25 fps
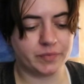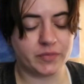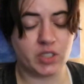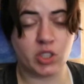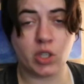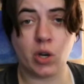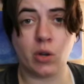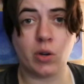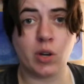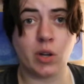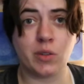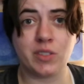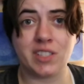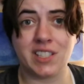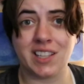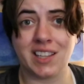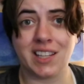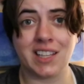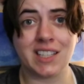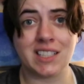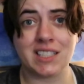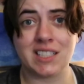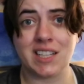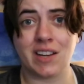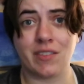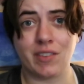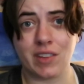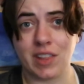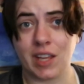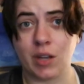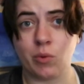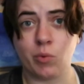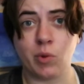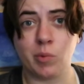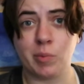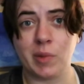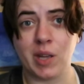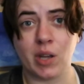show notes and links to
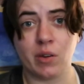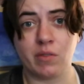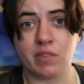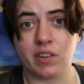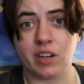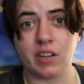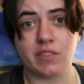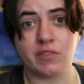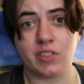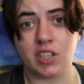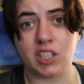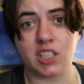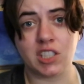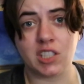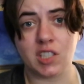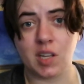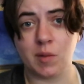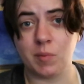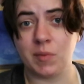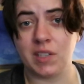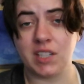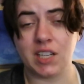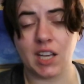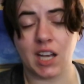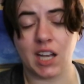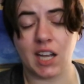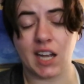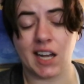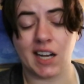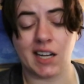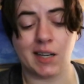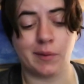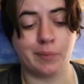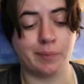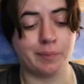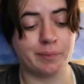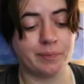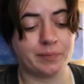everything will be over at
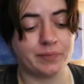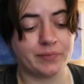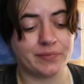freakishlemon.com.